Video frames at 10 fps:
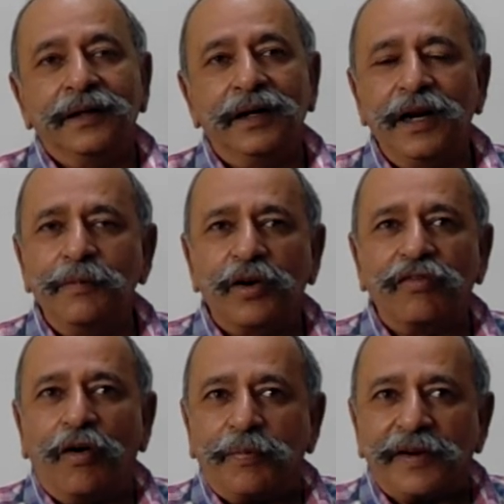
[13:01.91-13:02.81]
A number of
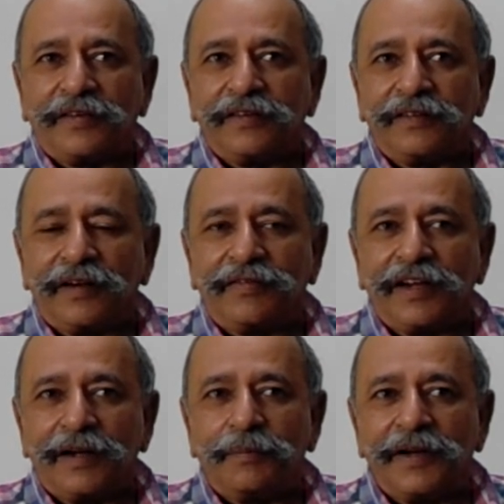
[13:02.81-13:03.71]
operations have
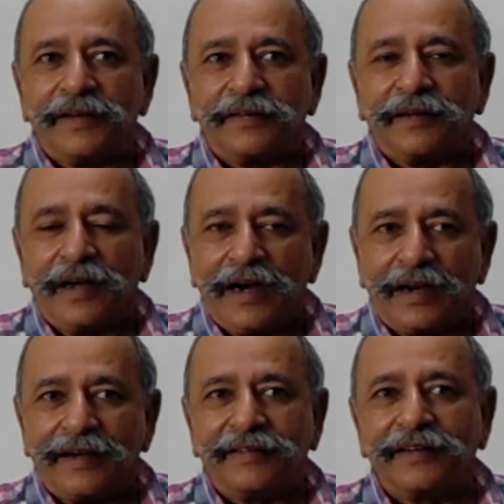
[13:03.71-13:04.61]
taken place against